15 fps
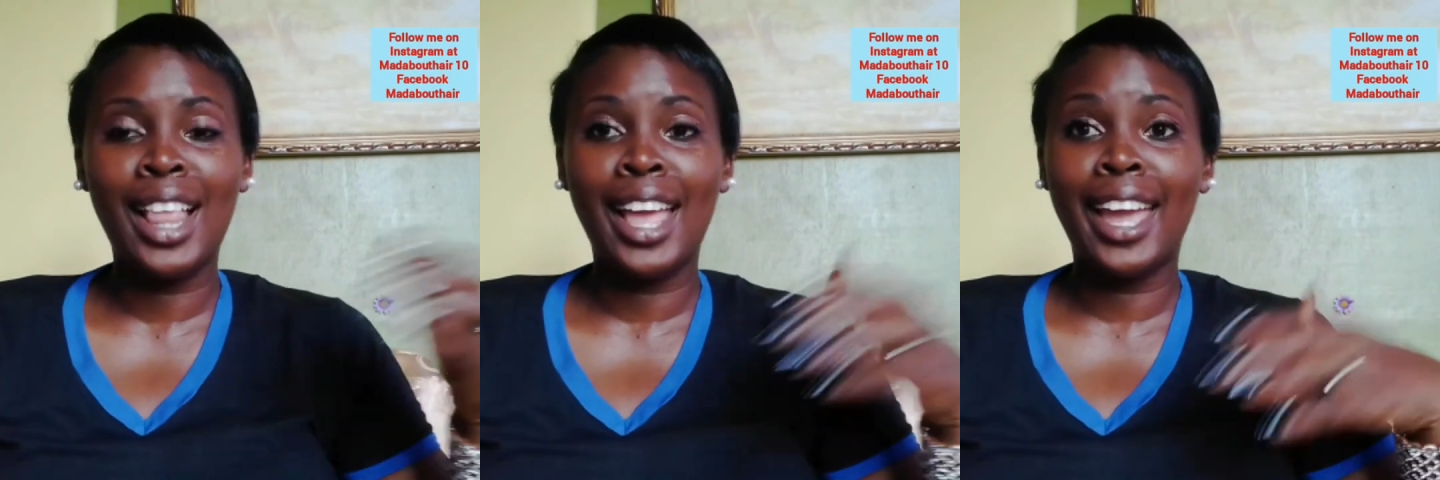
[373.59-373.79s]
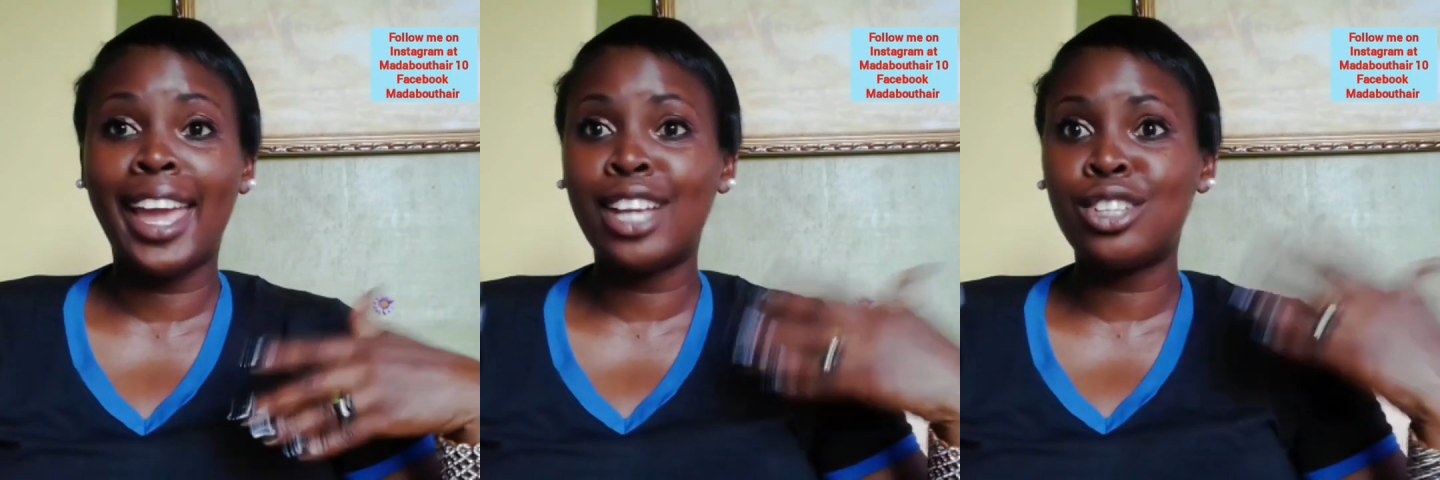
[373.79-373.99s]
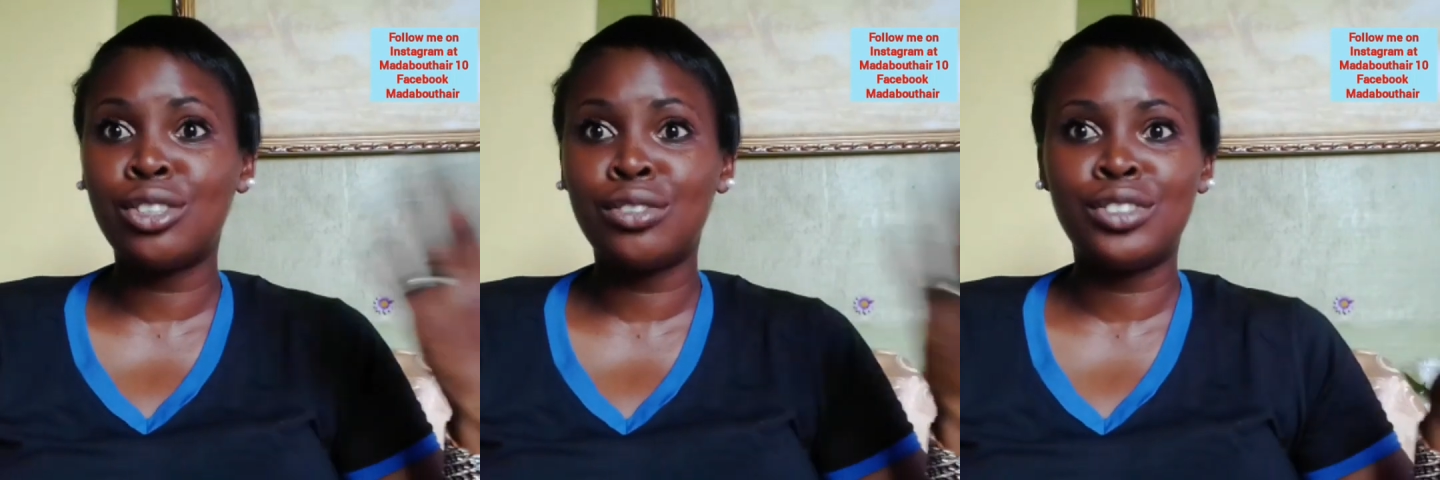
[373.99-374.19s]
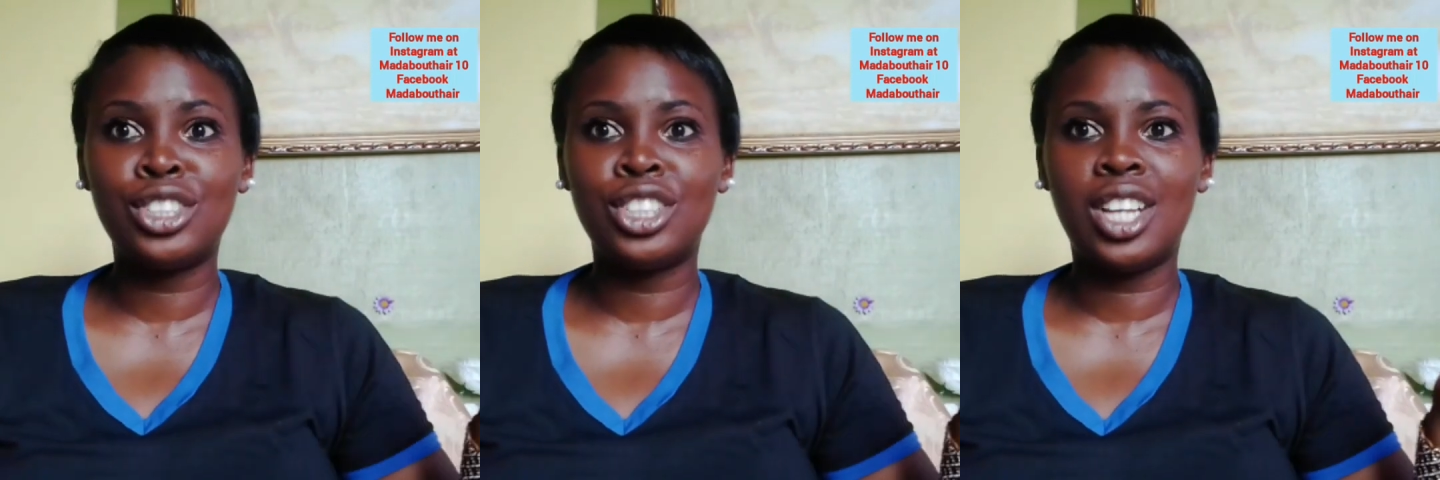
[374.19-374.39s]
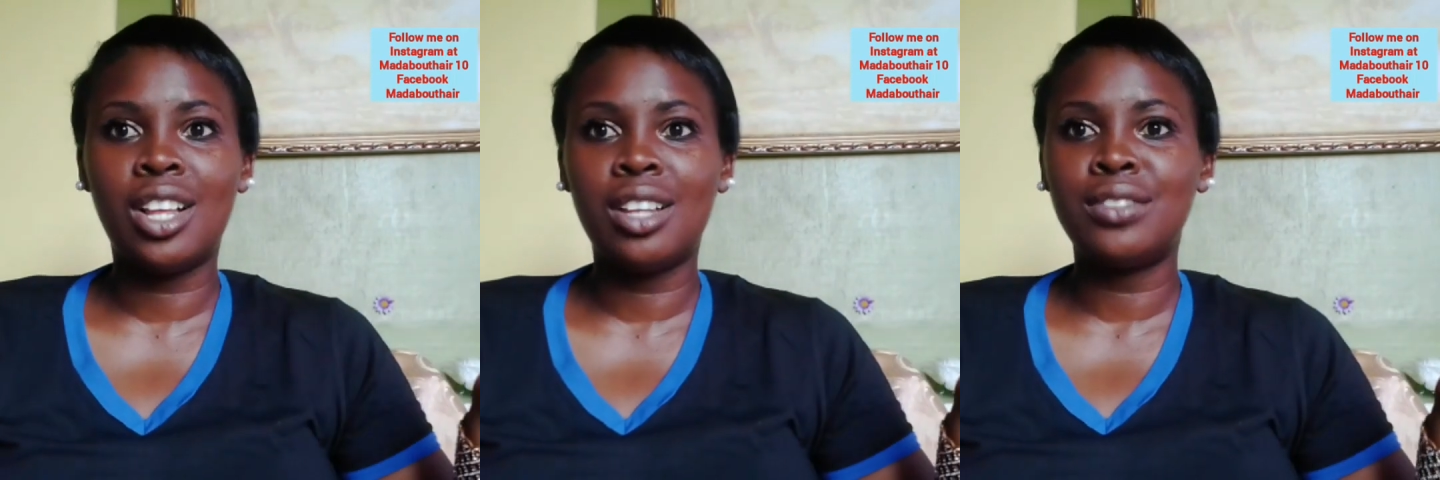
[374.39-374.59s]
like extra
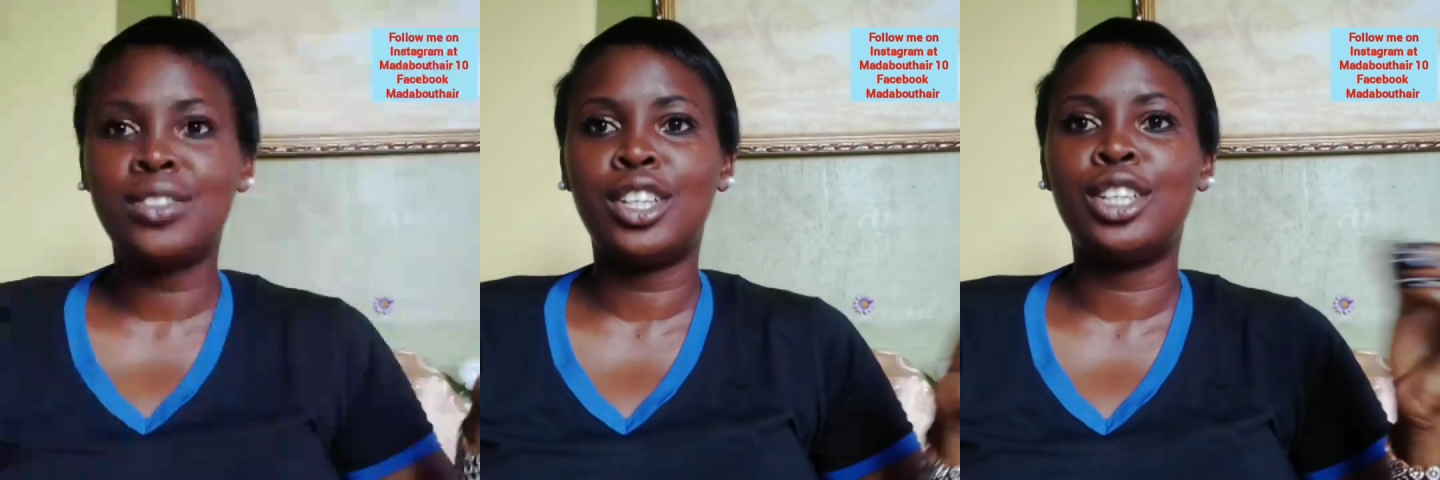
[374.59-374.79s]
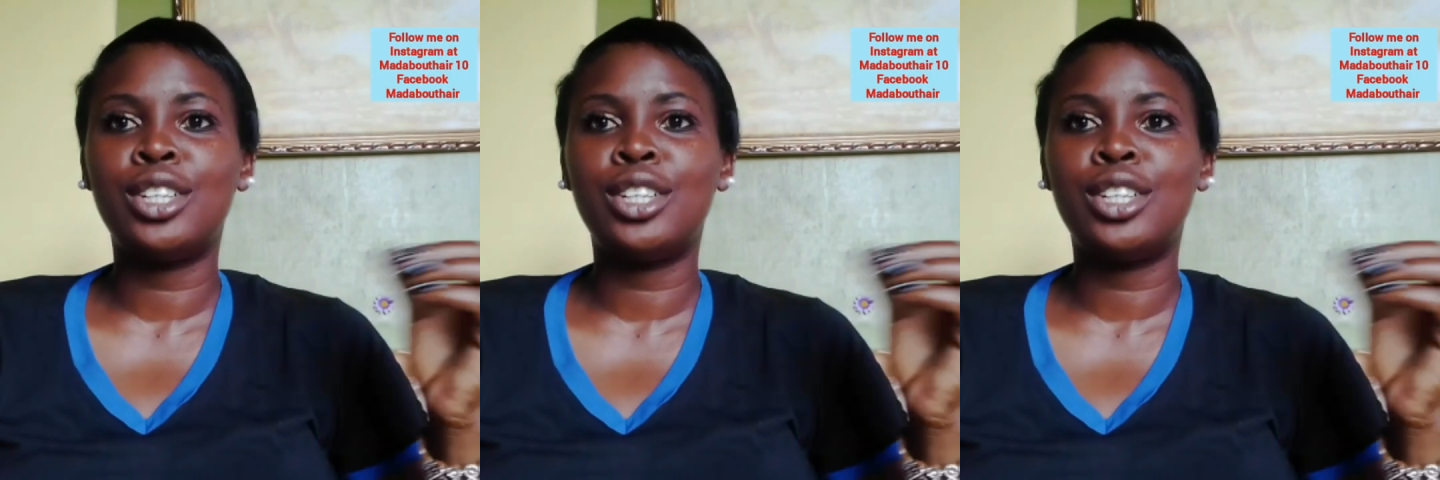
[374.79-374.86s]
virgin olive oil.